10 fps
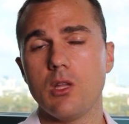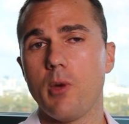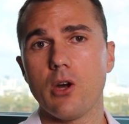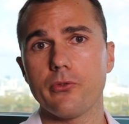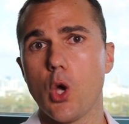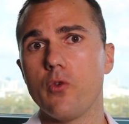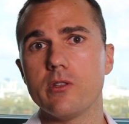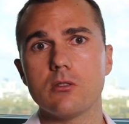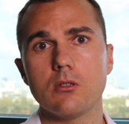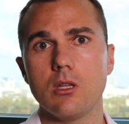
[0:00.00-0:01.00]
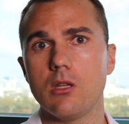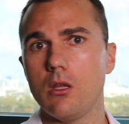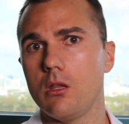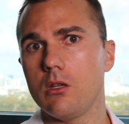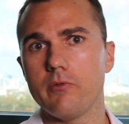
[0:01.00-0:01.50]
you know matter of COVID's in the
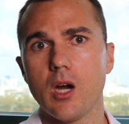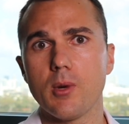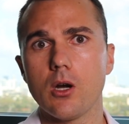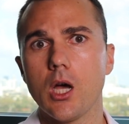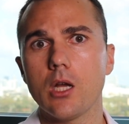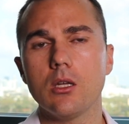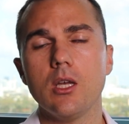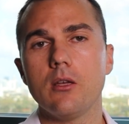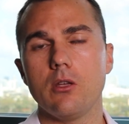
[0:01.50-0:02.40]
in the environment or not.